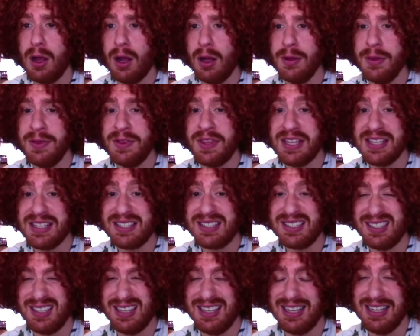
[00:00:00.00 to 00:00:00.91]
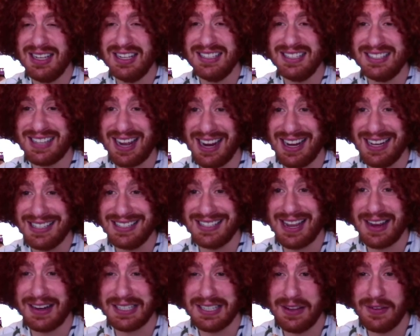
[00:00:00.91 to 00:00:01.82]
this science
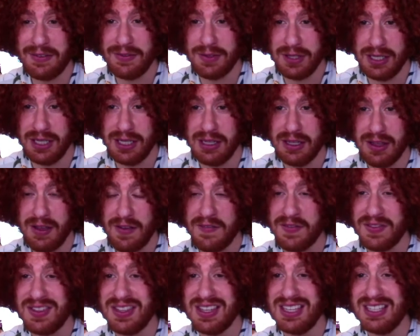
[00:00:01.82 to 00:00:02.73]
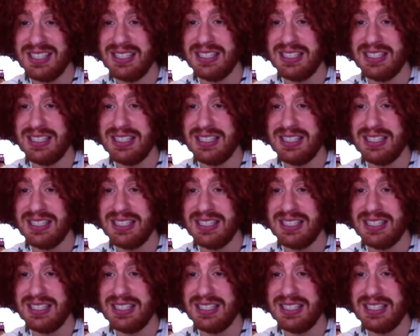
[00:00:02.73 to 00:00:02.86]
activity, of this